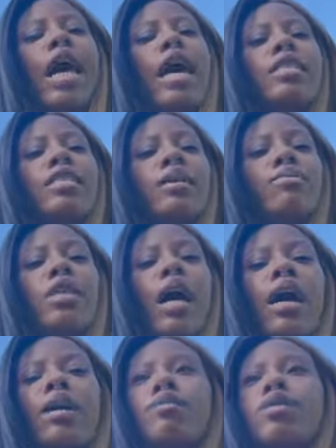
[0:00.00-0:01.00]
And
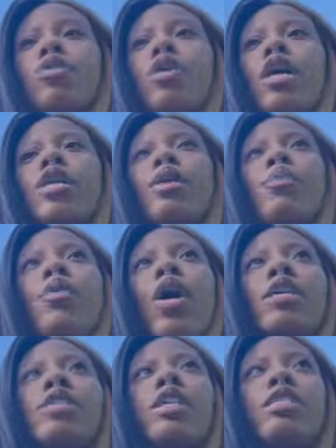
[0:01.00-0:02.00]
sometimes in the
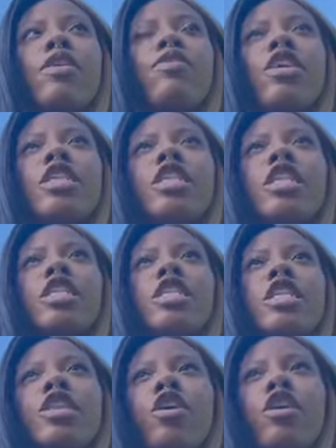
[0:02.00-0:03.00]
process of
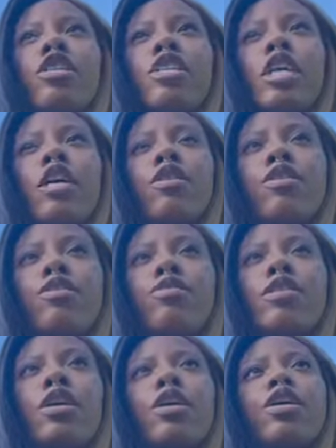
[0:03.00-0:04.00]
conditioning
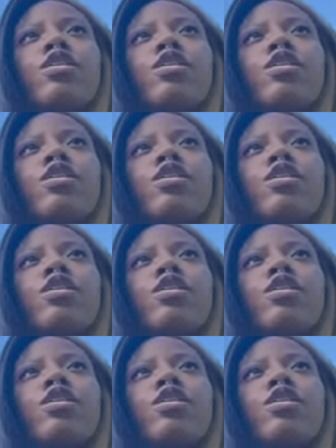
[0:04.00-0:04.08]
ourselves